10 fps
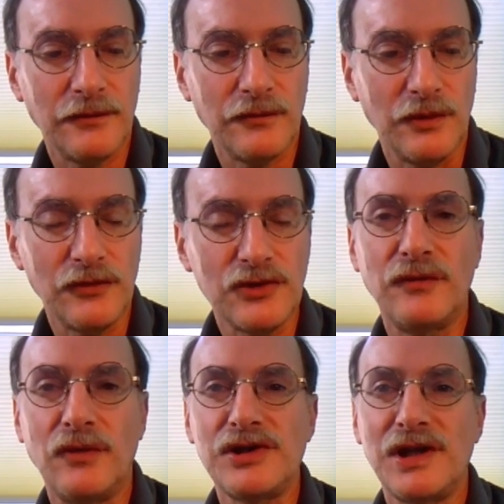Well,
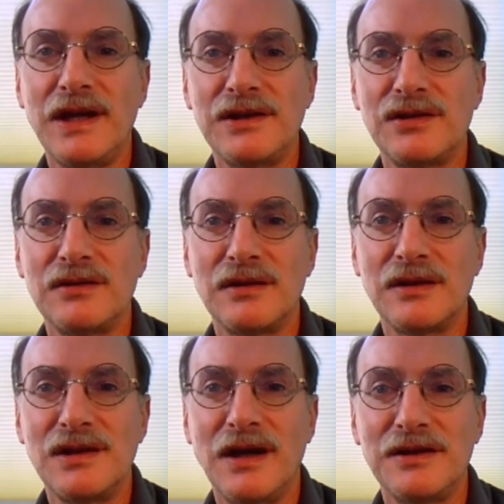first of all, science
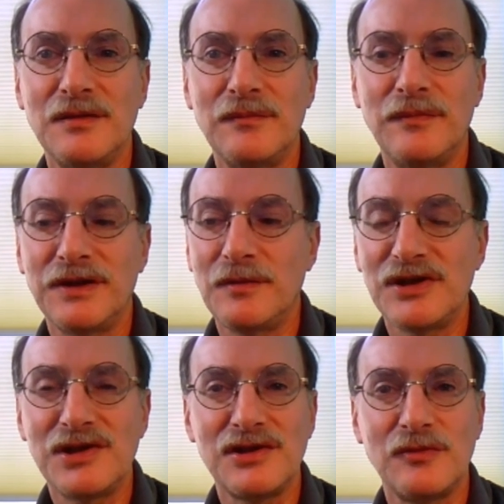is not in the
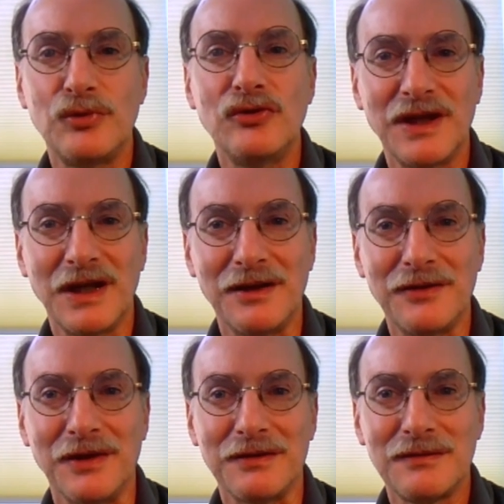business of proving
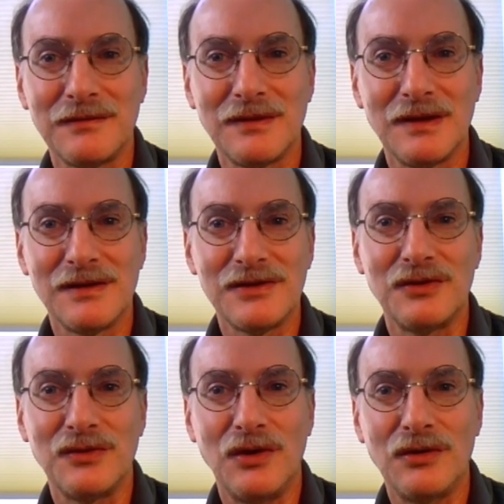anything.
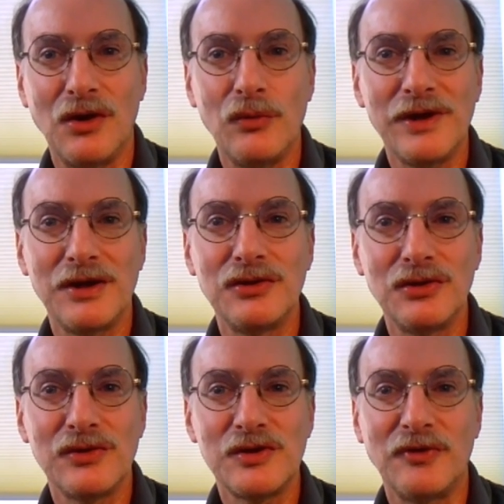So all we can
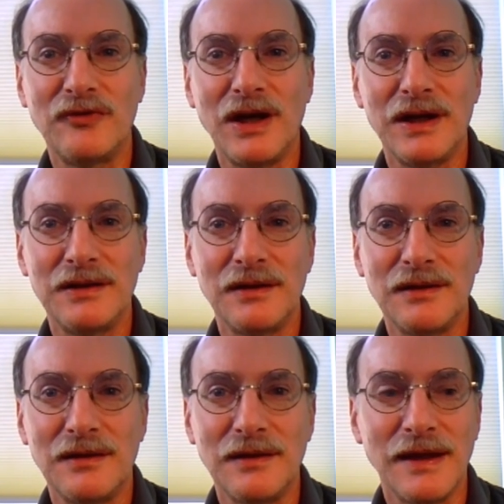do is provide
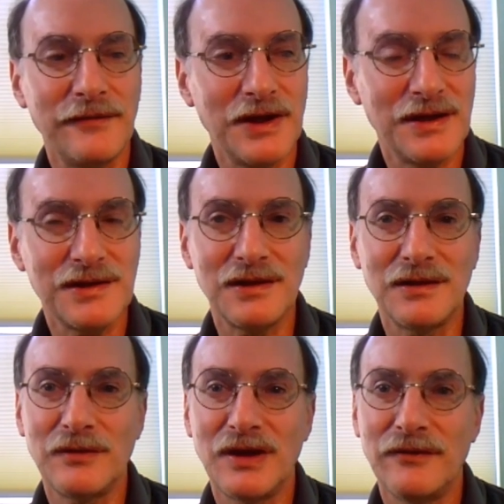evidence,
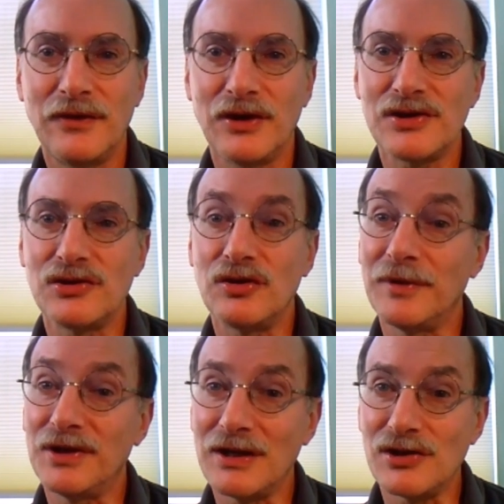and then we have various
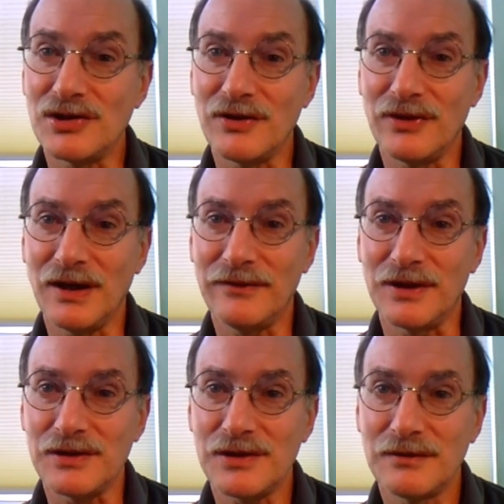interpretations of the
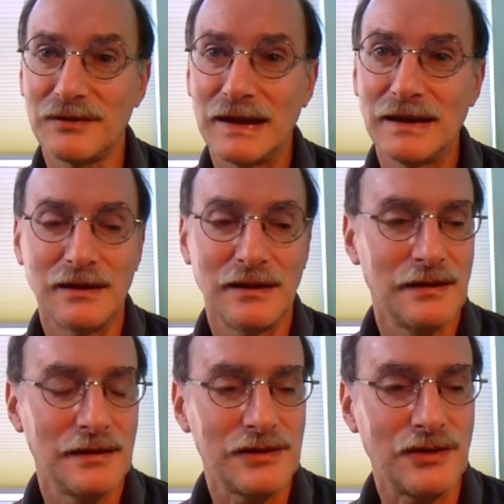evidence.
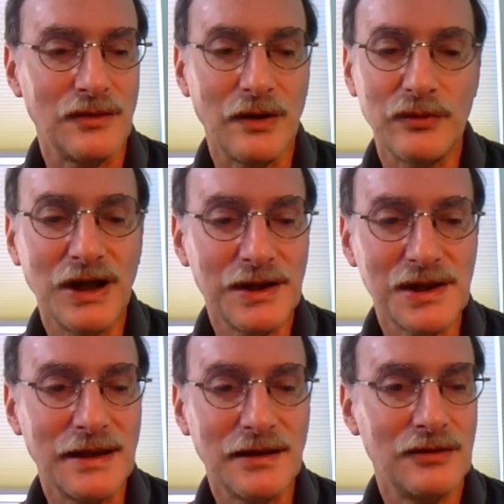So I would not
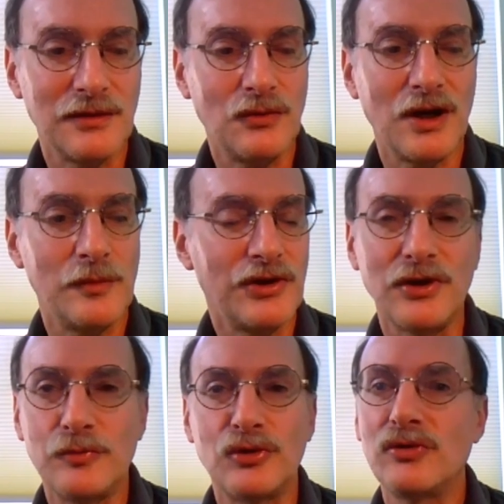say that quantum
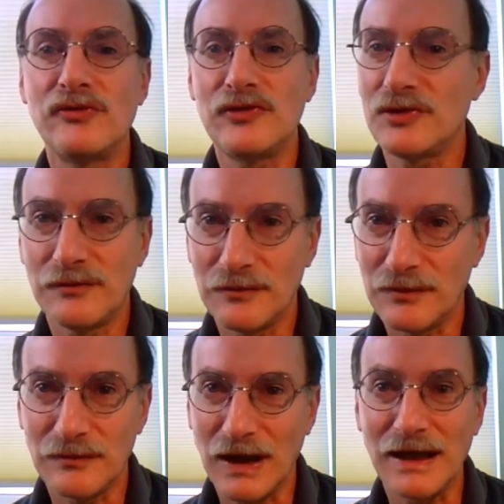theory proves
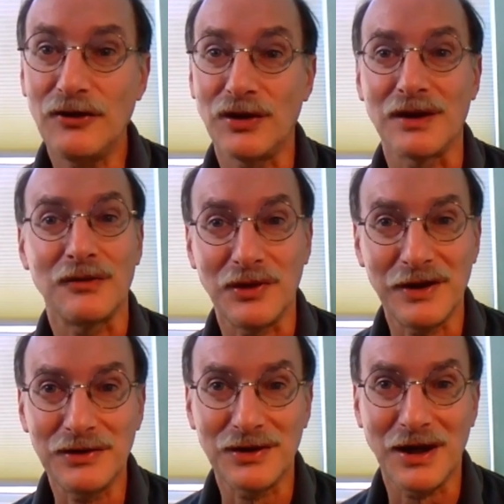anything
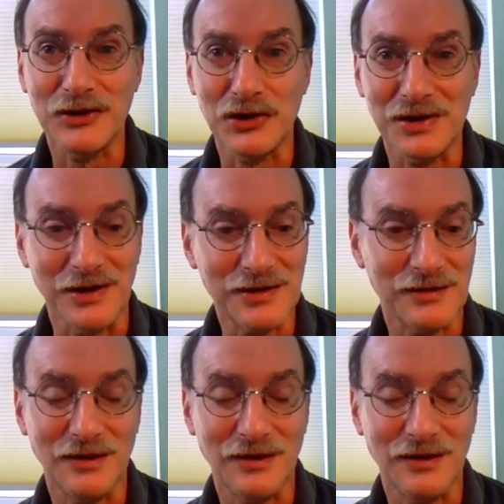related to consciousness.